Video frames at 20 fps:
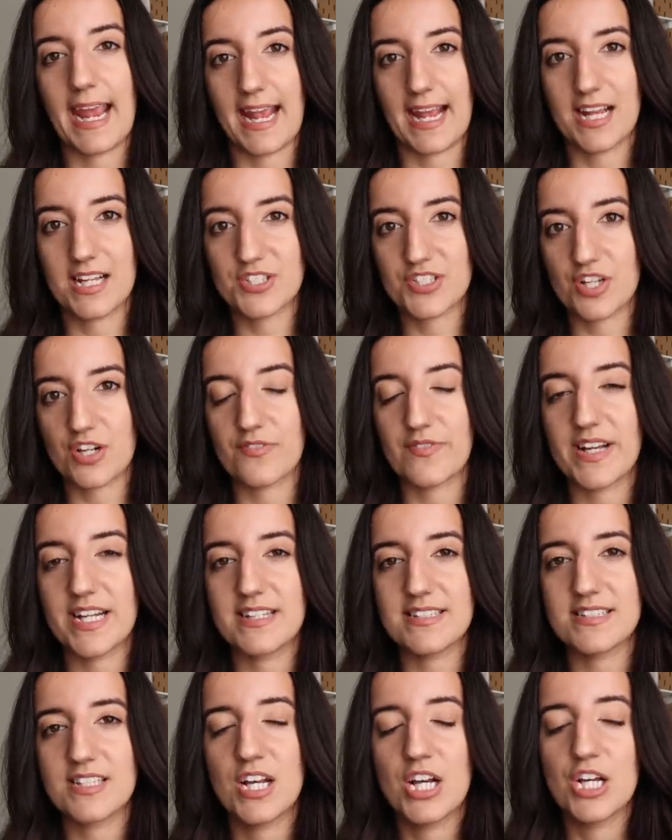Ink
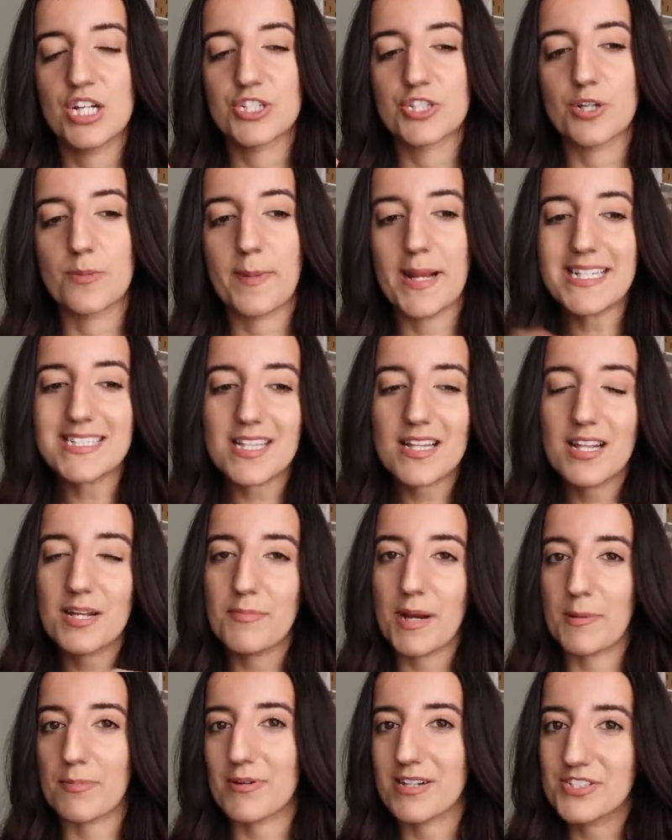service. So basically
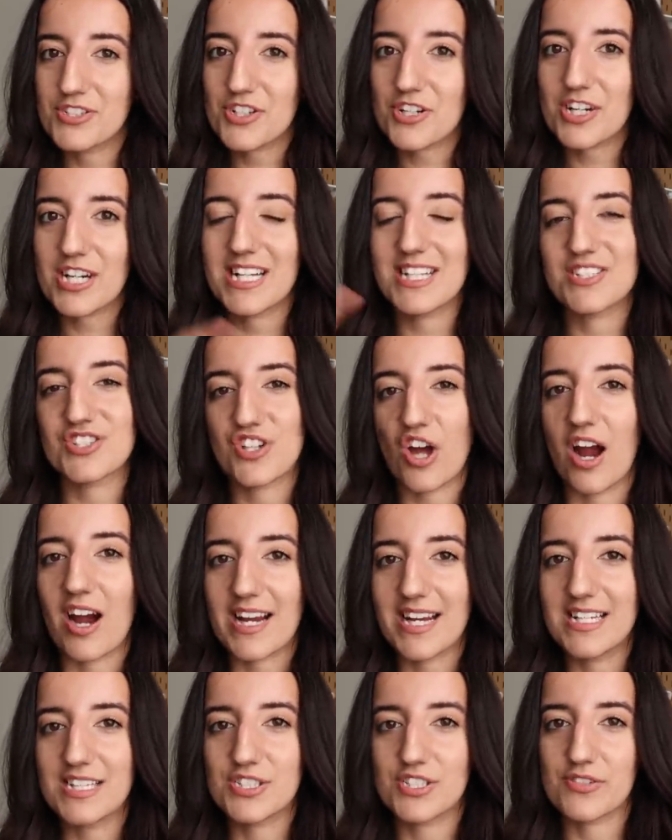my printer is
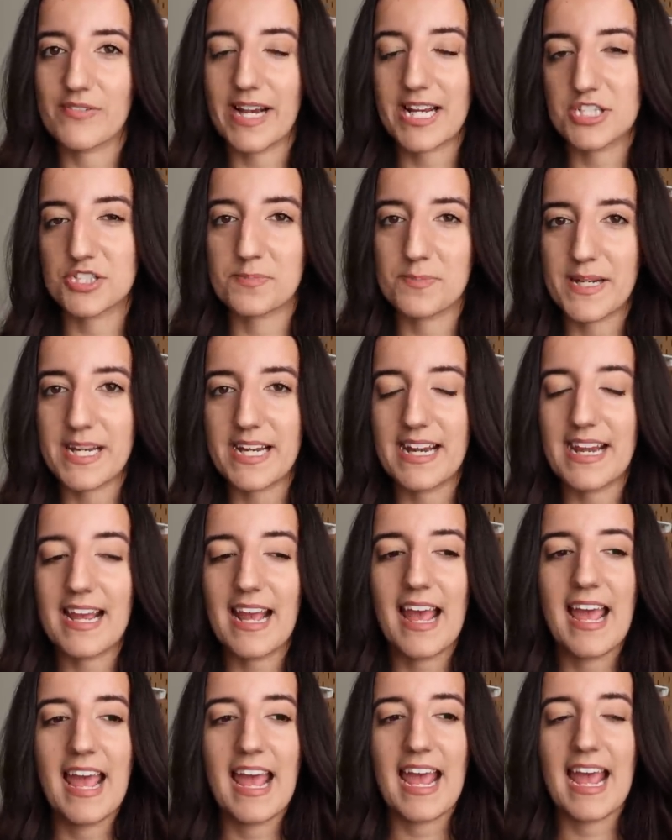talking to
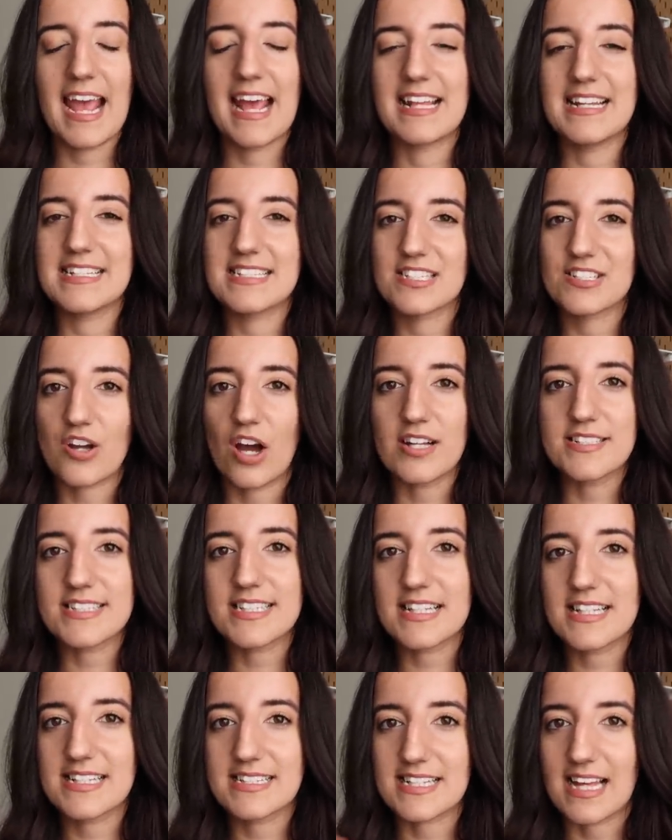HP and it's
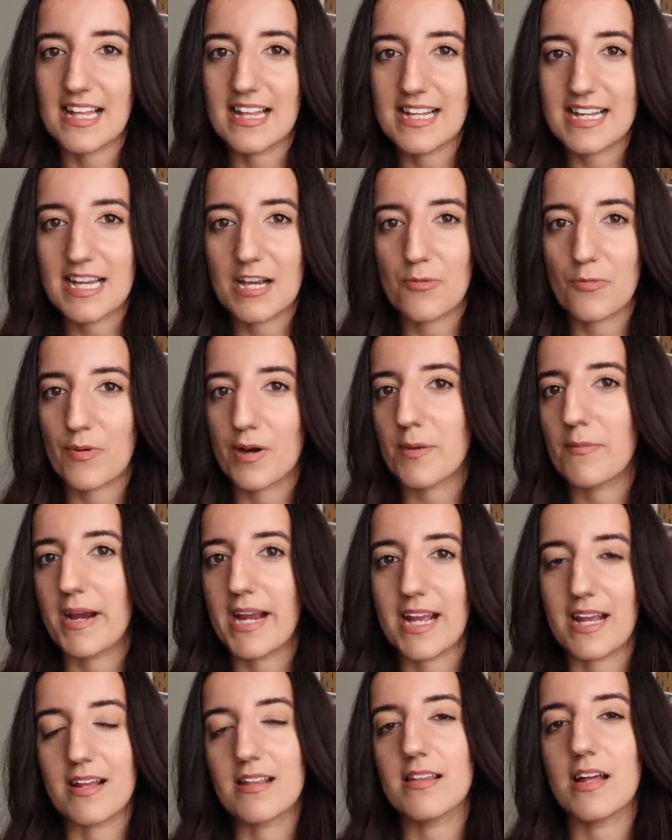constantly telling it where
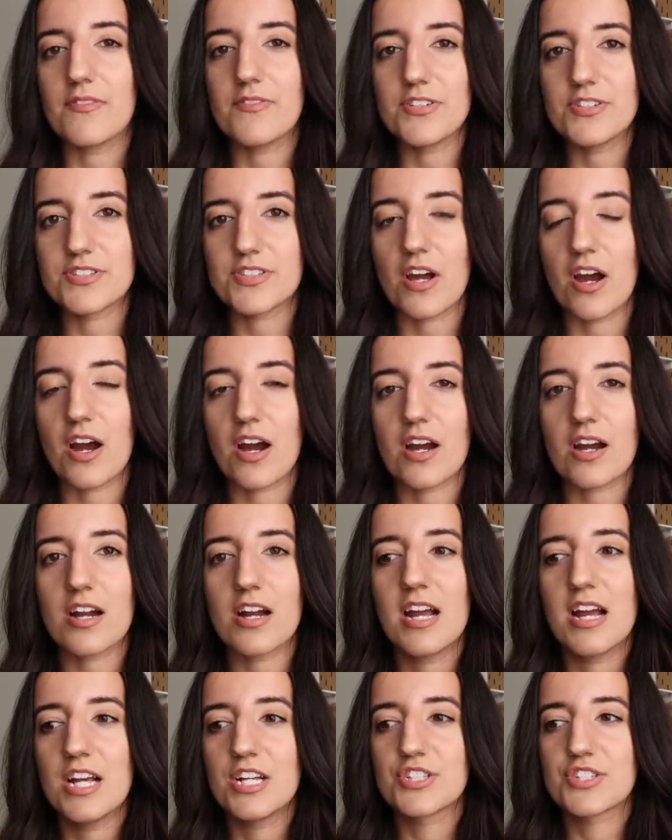my ink levels
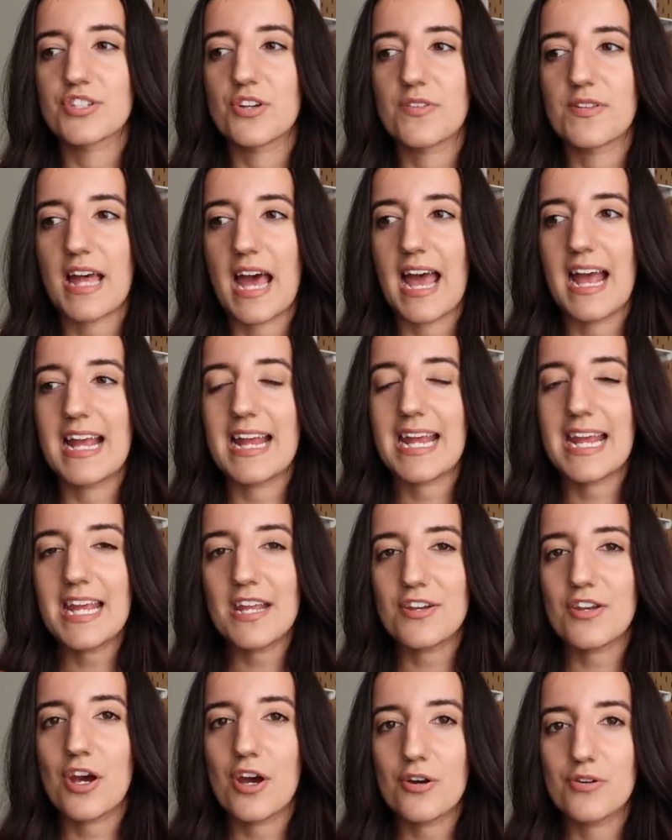are so that
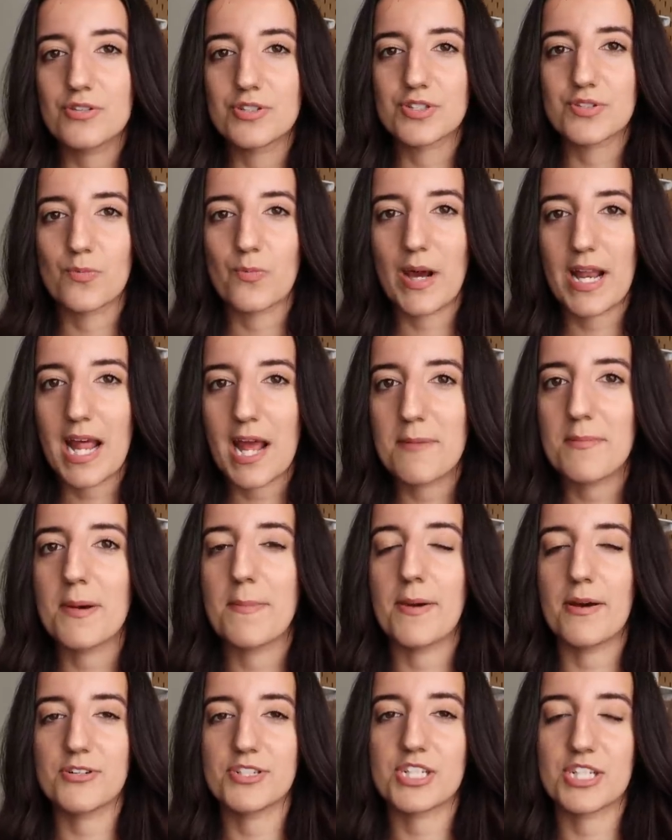it knows when I'm
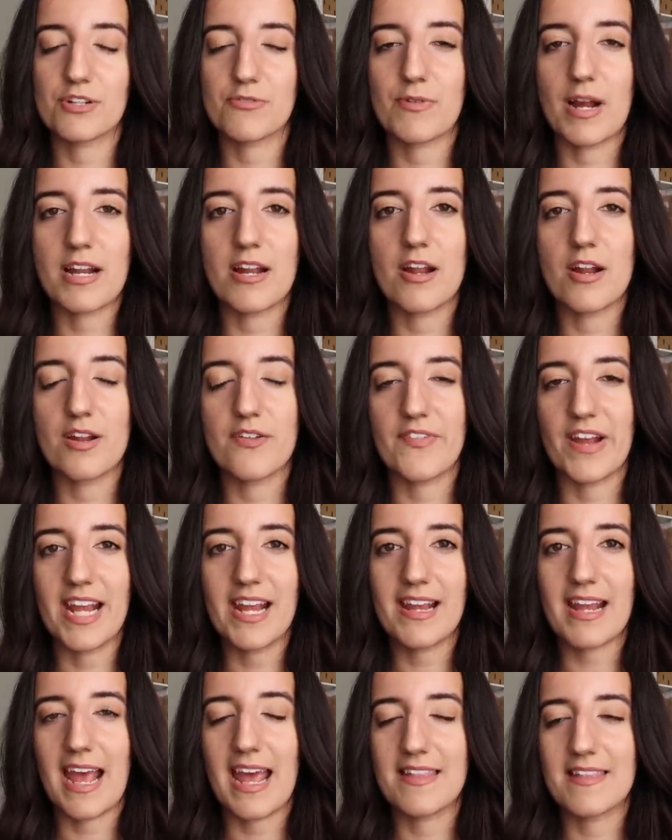about to run out of
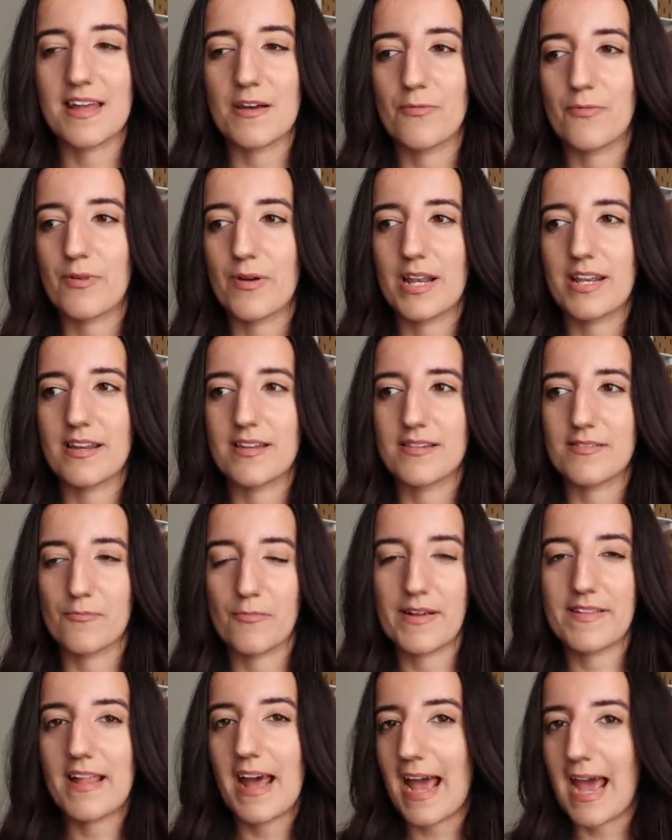ink and then when,
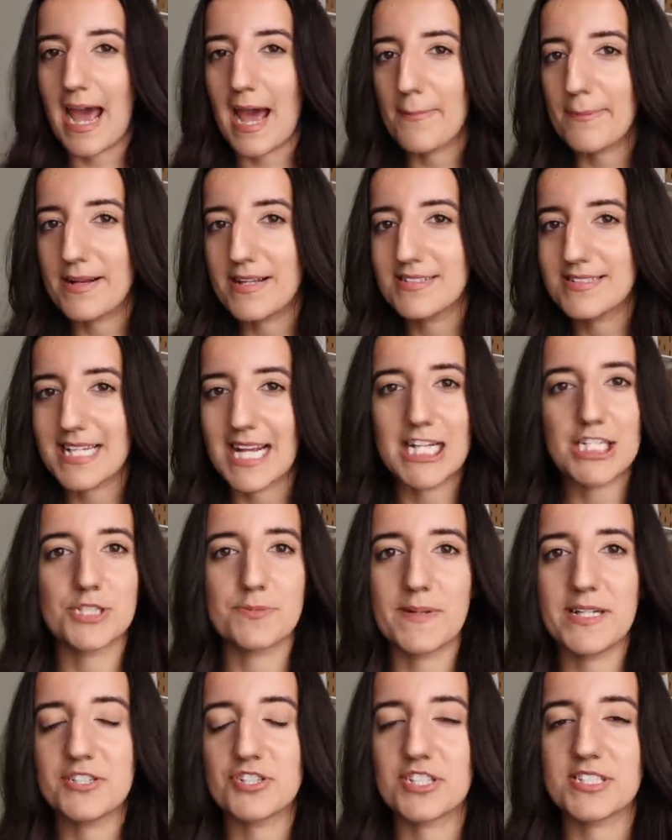when that happens,
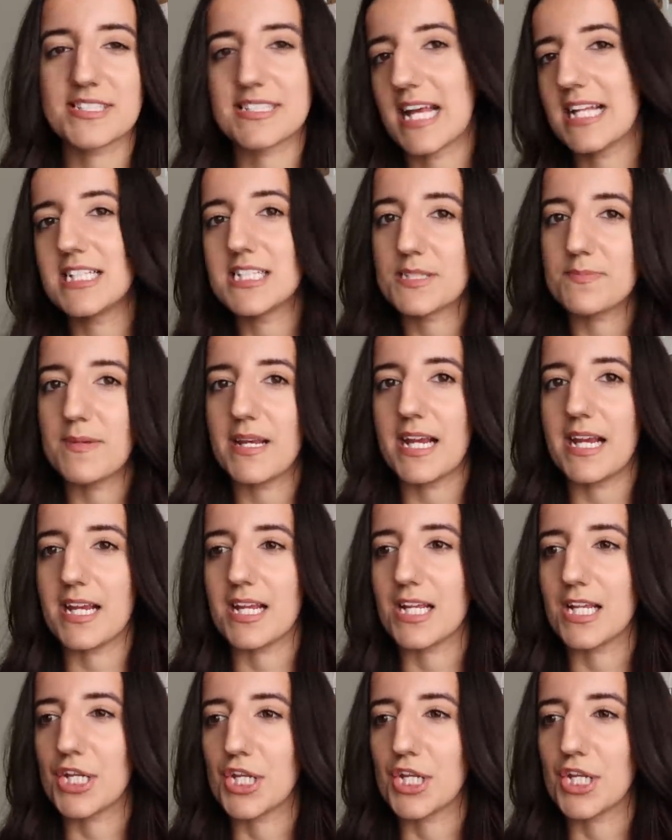HP just sends me